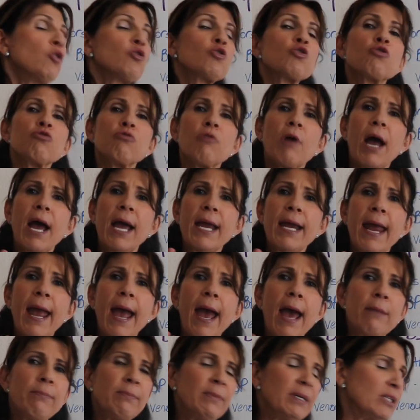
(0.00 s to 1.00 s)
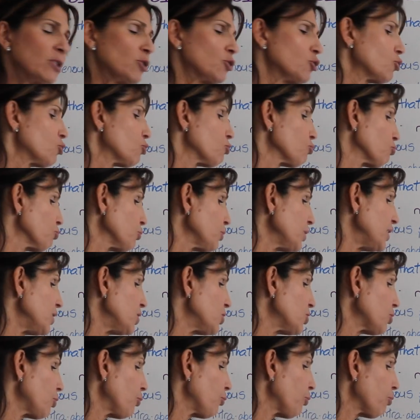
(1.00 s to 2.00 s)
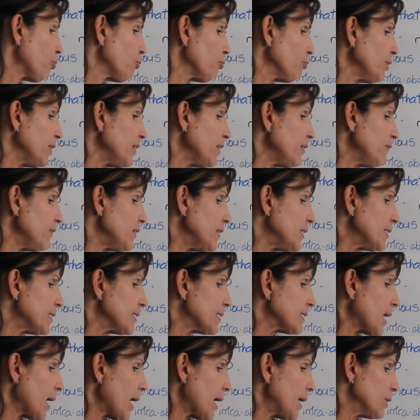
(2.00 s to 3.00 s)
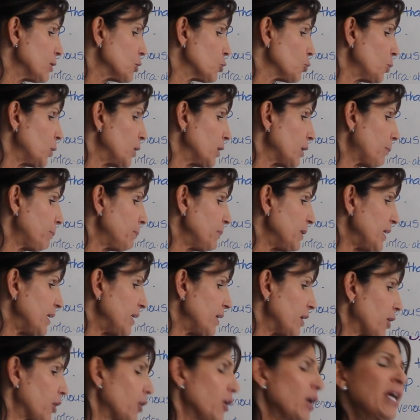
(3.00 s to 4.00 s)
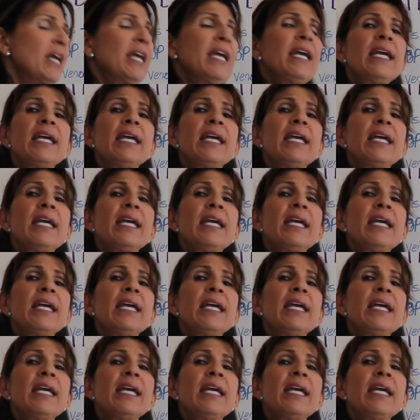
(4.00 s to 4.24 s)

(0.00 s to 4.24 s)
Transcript: Triad means three. So three of these signs will appear.